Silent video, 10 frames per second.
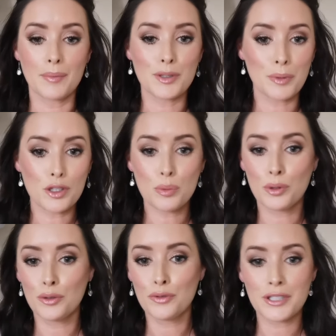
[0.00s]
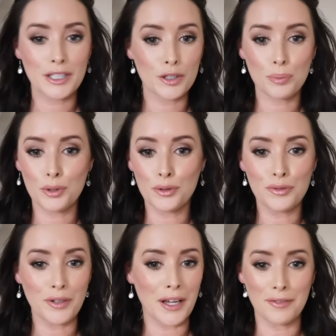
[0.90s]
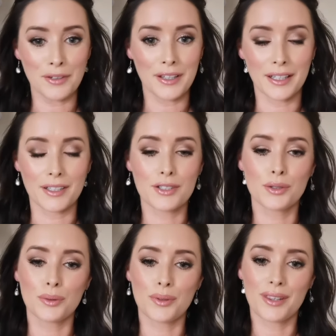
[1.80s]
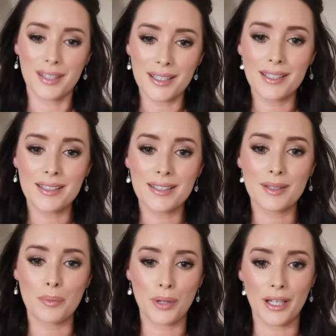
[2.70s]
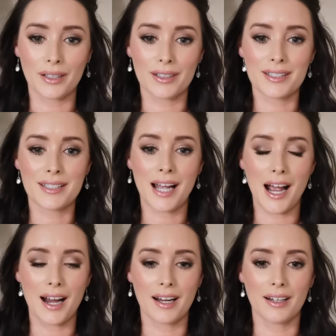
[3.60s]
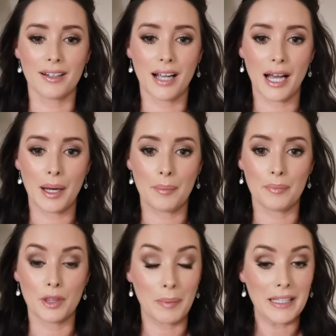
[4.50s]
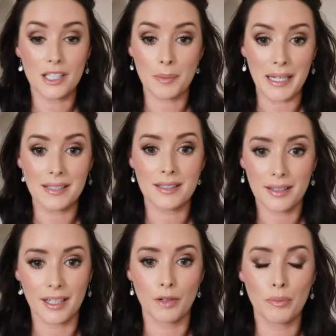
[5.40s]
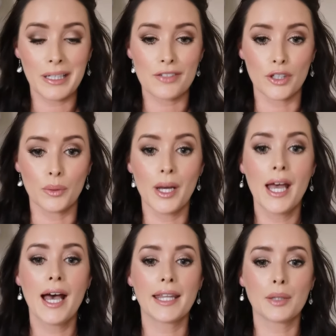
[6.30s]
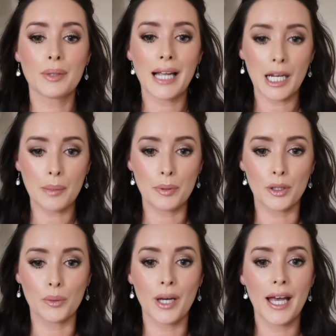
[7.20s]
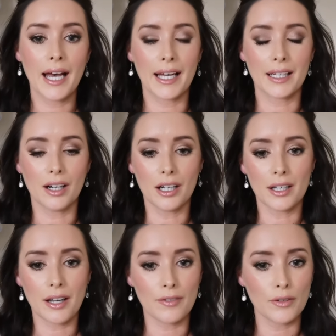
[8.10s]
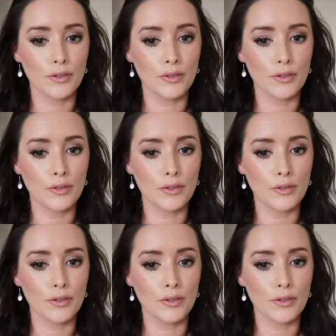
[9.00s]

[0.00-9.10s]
Smudge proof, tear proof, everything. So these products are the best of the best that I've picked for you, and I will help you, and I have a